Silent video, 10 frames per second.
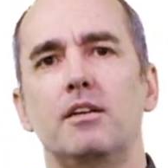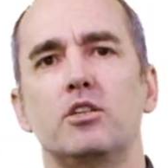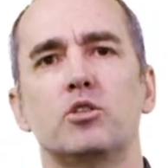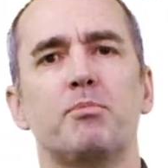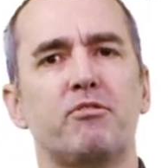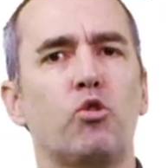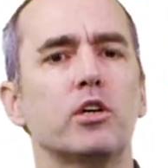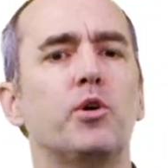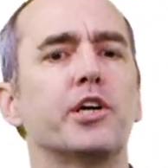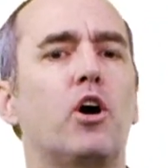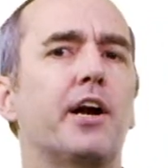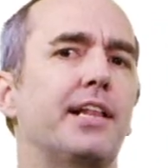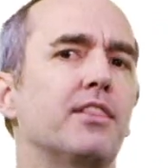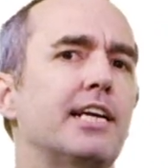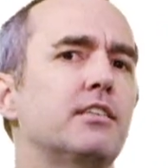So before going on,
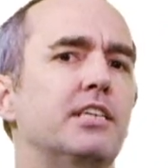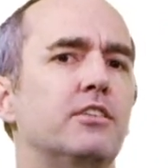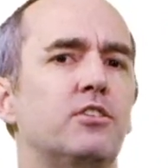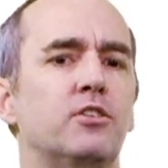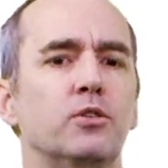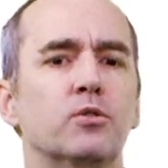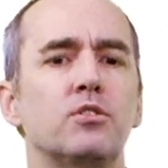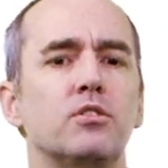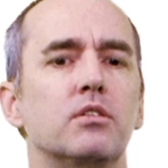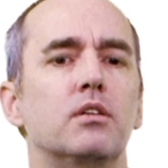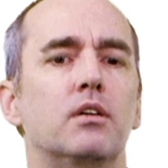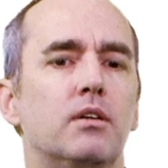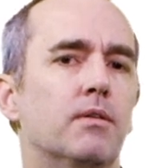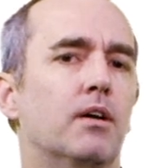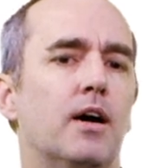I'd like to introduce
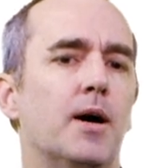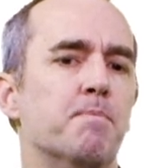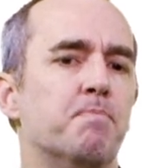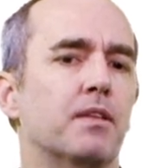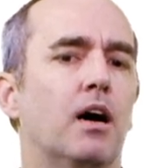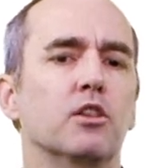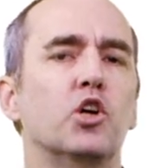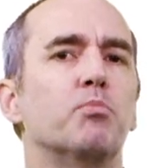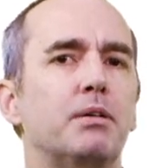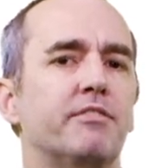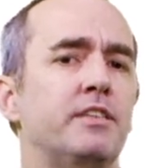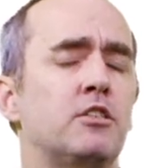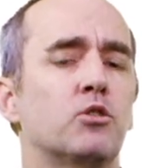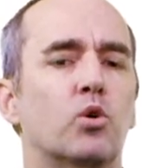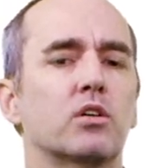a little bit of
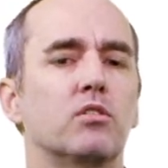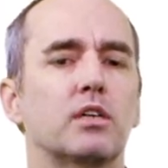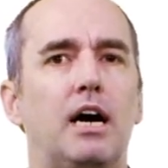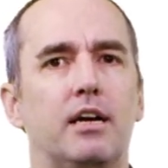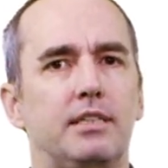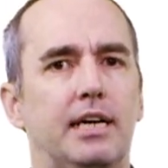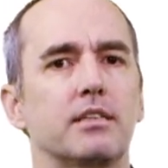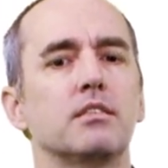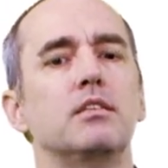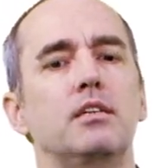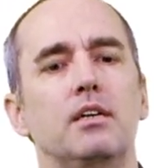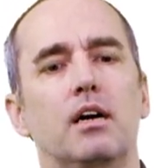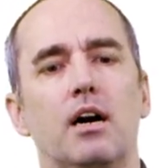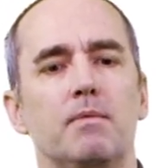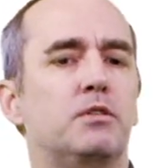historical context
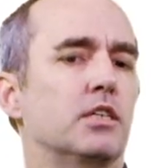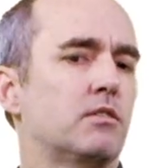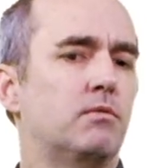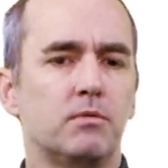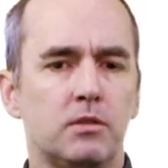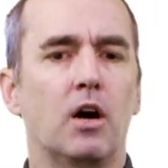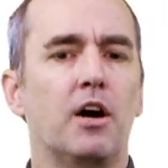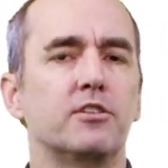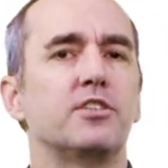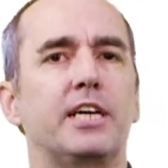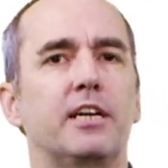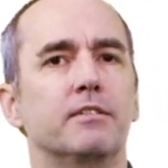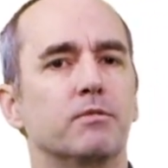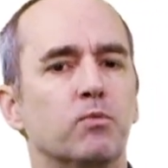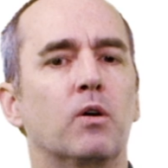just to
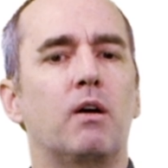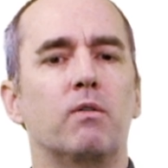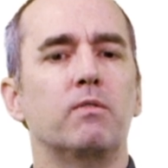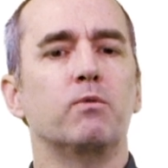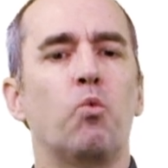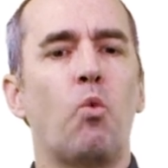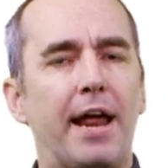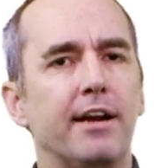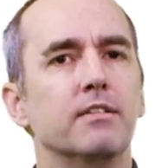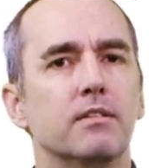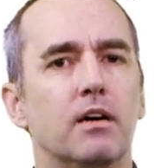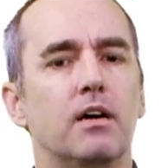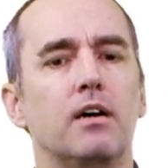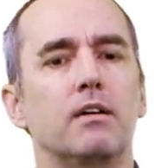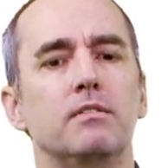understand when
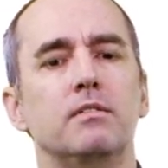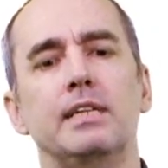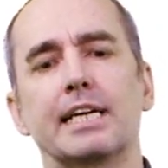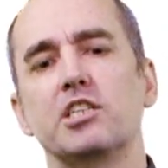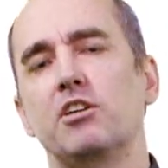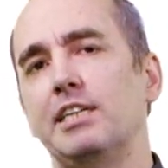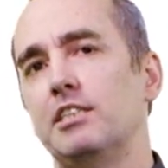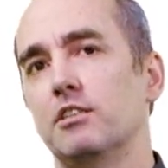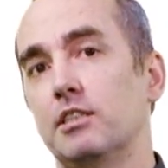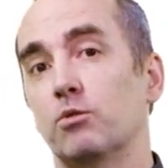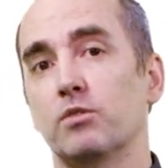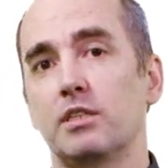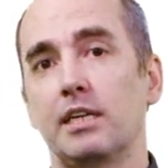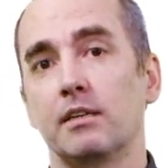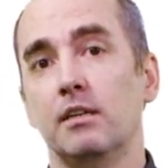next-generation
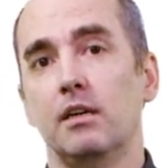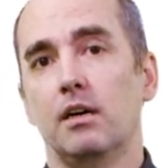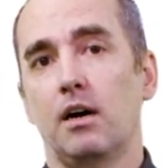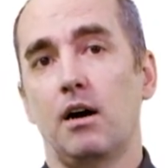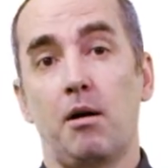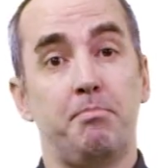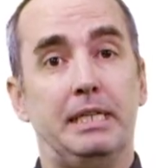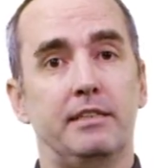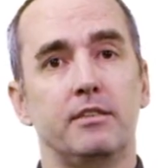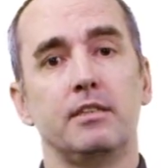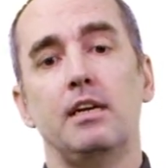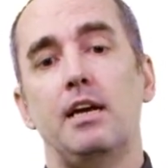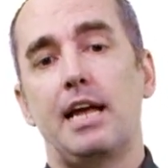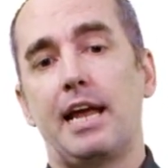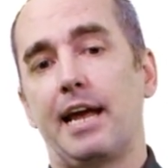sequencing appeared
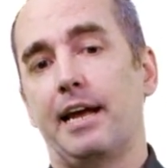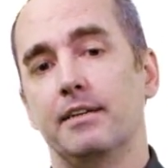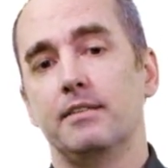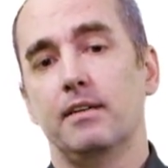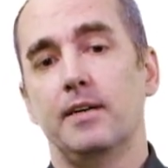and